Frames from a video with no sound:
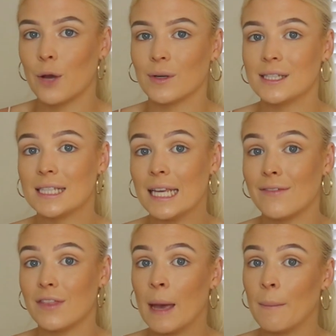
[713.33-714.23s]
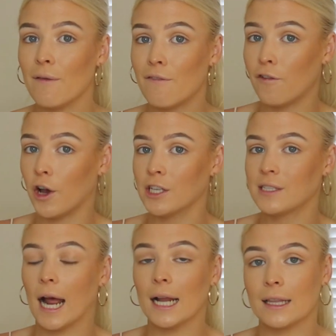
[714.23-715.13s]
receive them
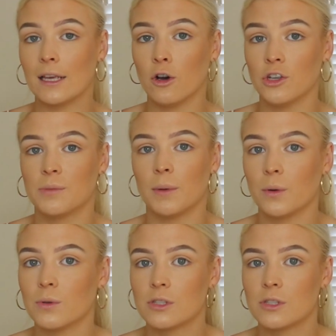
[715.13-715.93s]
first at the hospital.